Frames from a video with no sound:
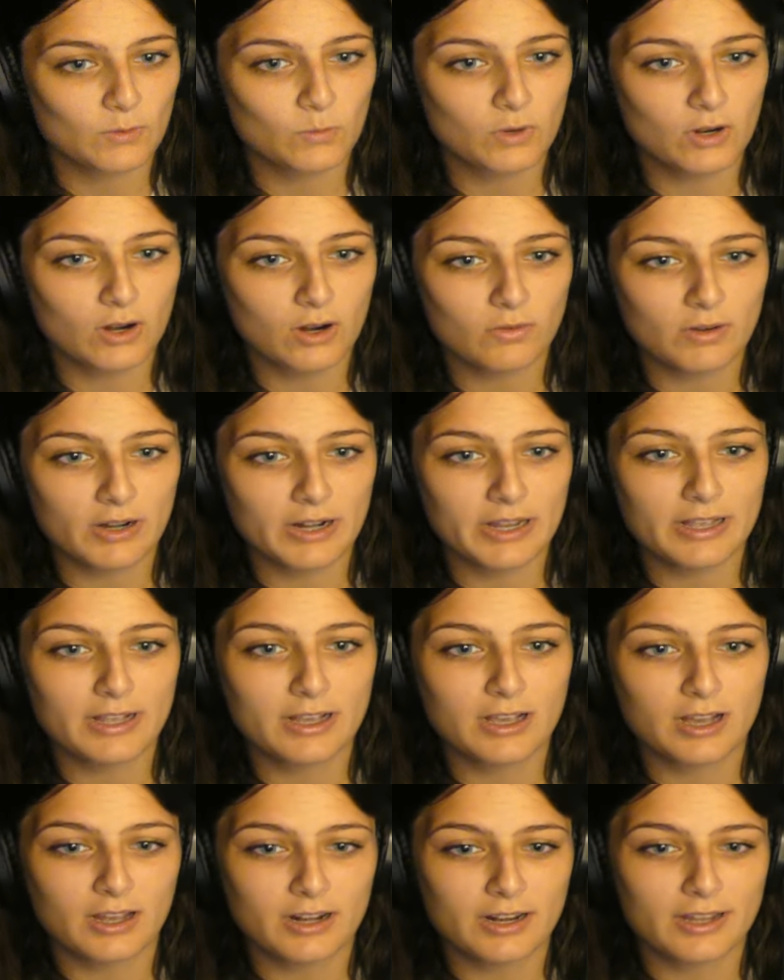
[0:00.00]
We're already
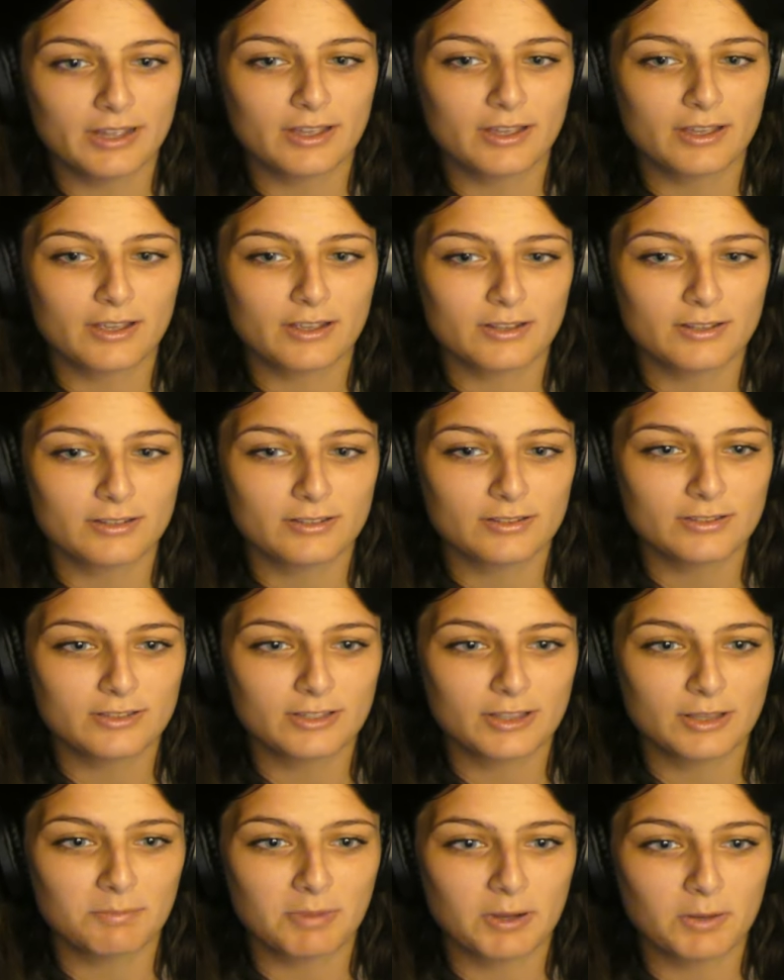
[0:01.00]
cutting
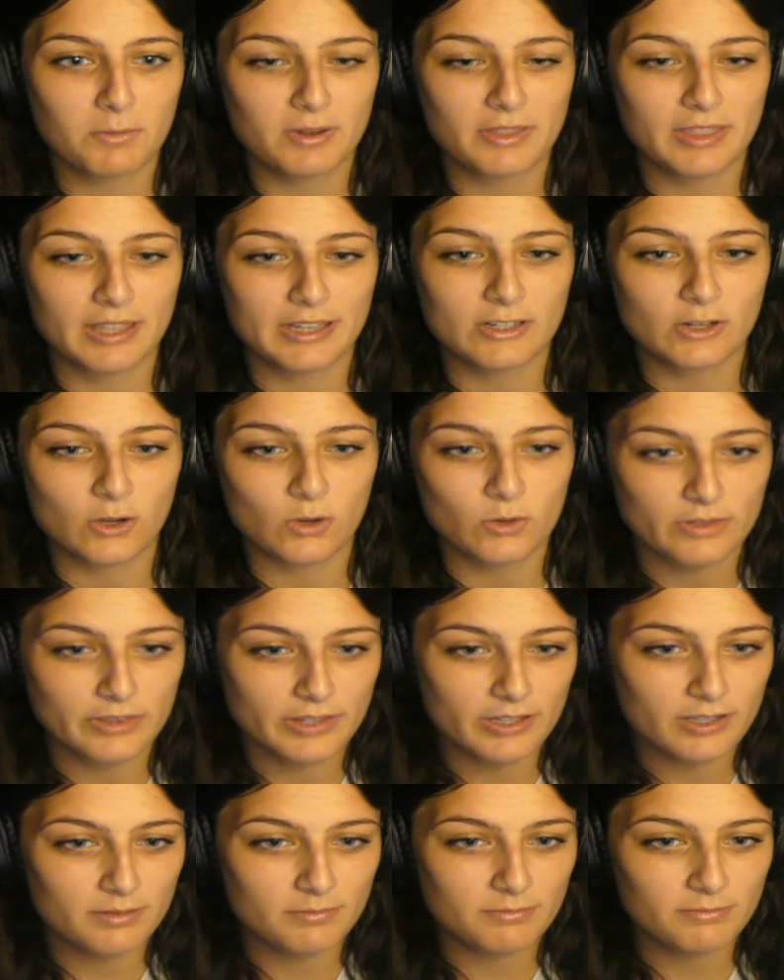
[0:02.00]
to the point where they told
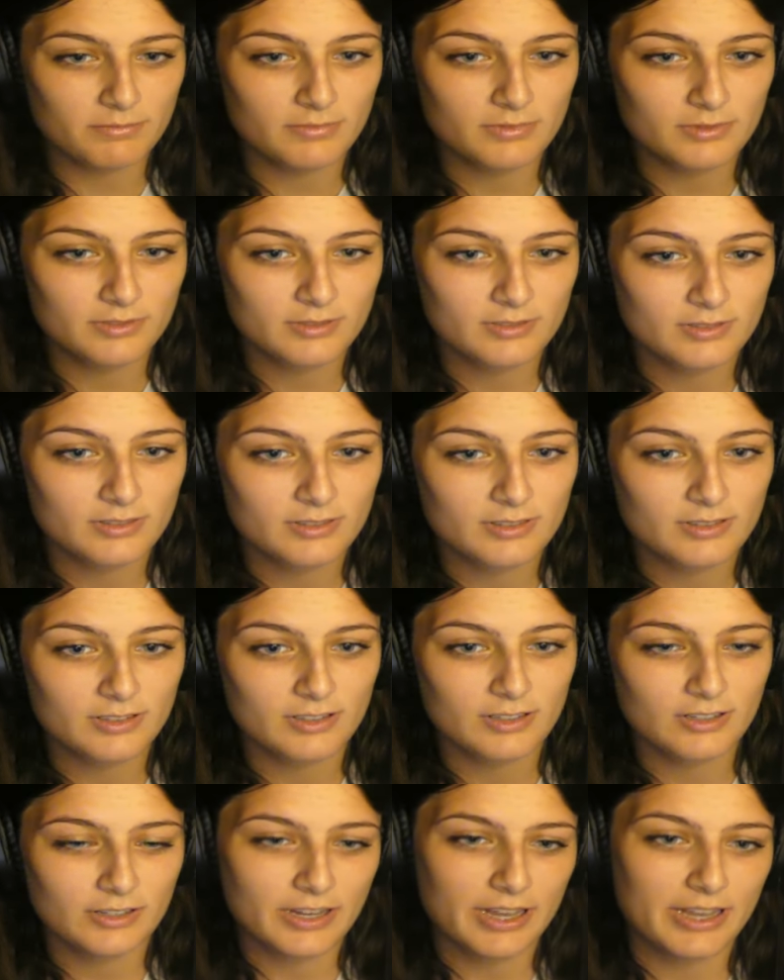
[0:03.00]
them?
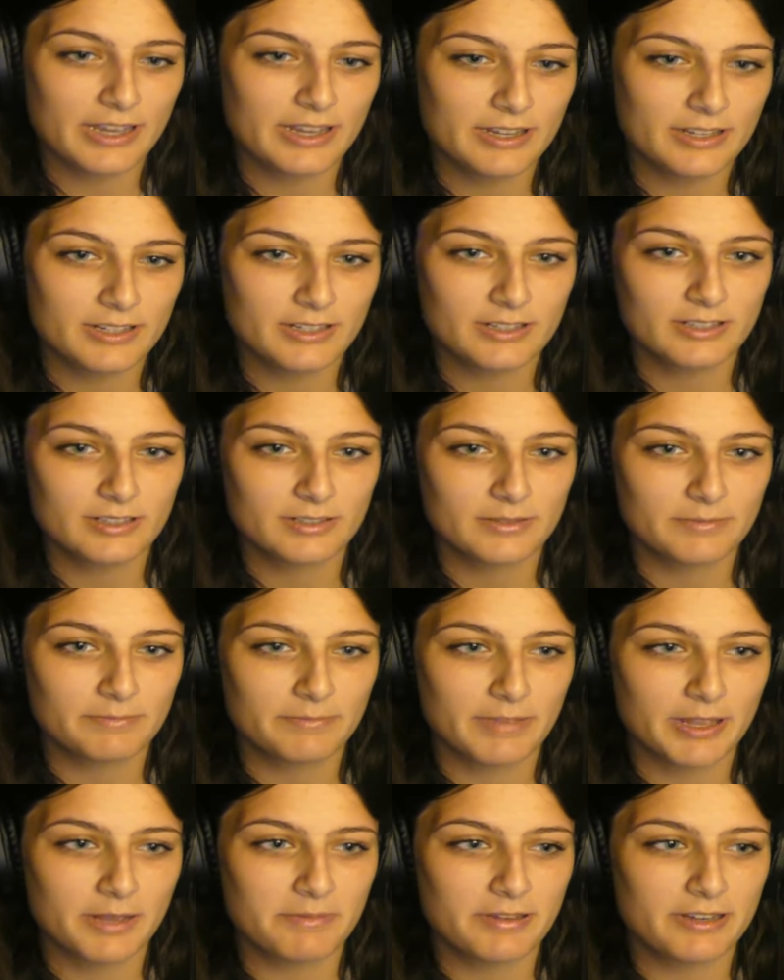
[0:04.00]
Okay,
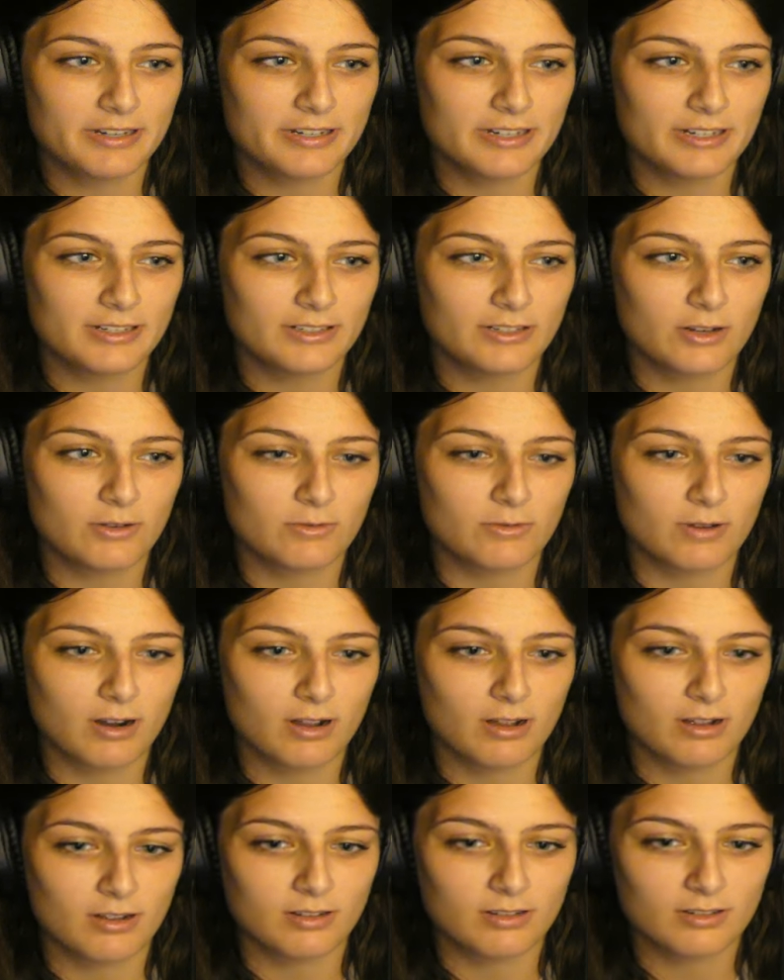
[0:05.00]
maybe it didn't go
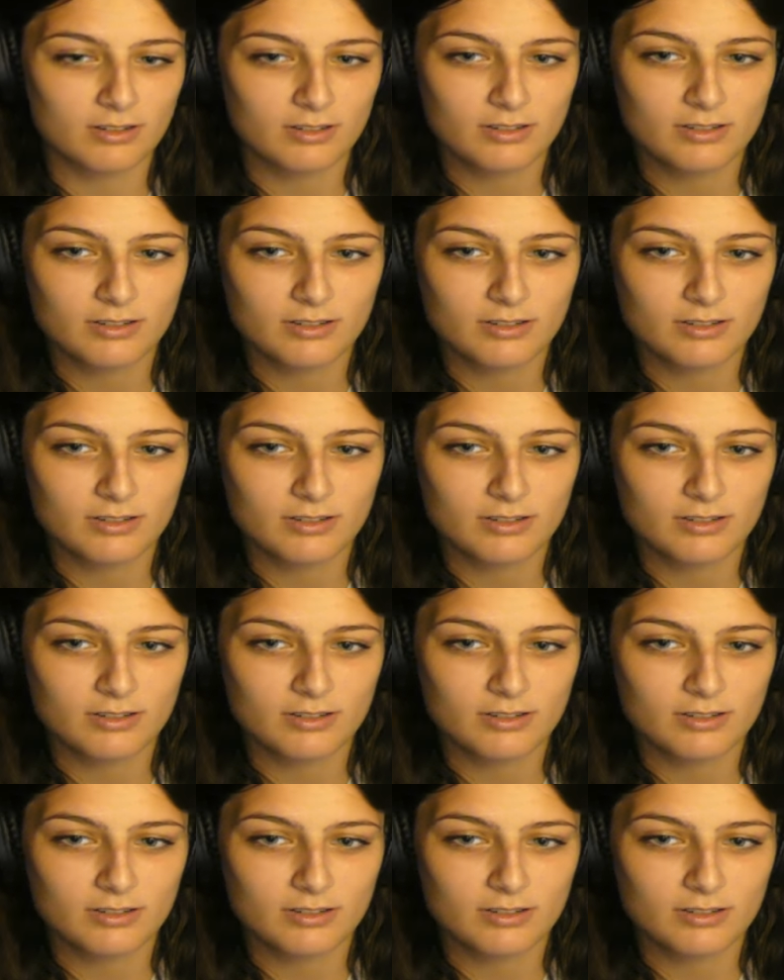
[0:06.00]
wrong.